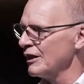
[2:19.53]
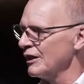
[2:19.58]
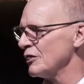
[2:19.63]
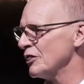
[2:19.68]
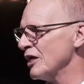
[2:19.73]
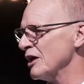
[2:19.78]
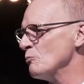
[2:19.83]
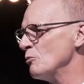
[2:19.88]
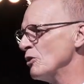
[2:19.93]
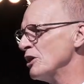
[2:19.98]

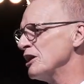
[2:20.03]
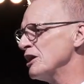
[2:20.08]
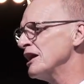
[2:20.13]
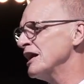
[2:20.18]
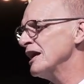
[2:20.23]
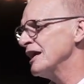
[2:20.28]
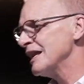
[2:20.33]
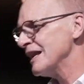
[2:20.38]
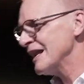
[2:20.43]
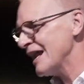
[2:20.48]
then we
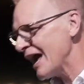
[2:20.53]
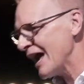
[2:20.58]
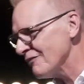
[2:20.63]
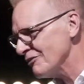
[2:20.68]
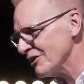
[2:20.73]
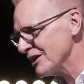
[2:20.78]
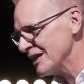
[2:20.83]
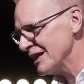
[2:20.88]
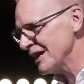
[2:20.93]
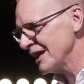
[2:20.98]

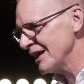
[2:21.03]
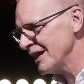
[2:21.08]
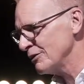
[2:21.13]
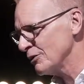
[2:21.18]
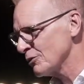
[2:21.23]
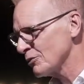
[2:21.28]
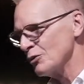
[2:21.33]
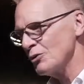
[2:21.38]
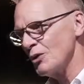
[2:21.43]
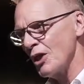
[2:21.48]
navigate
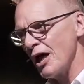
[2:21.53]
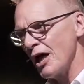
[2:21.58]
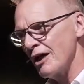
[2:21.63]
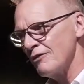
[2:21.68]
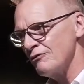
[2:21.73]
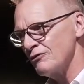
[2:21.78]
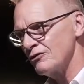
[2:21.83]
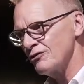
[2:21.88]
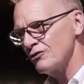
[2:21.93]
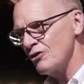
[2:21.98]
through
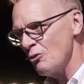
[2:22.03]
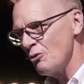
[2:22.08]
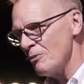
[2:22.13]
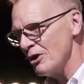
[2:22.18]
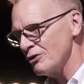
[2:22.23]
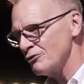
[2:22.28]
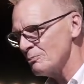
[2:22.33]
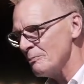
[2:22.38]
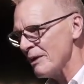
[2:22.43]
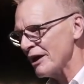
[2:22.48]
life so
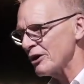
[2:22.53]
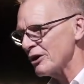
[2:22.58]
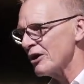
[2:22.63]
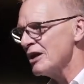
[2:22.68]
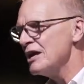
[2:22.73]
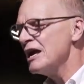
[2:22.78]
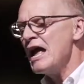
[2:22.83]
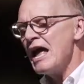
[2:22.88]
much better